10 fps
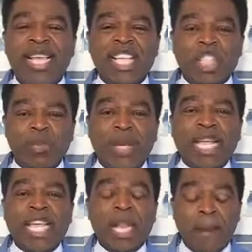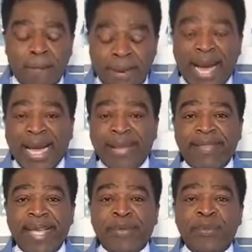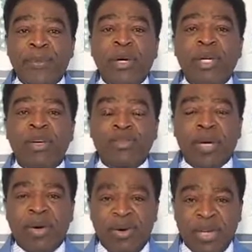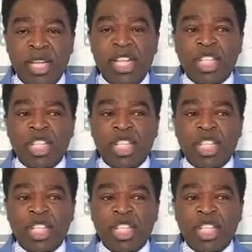He's speaking by the Word of God,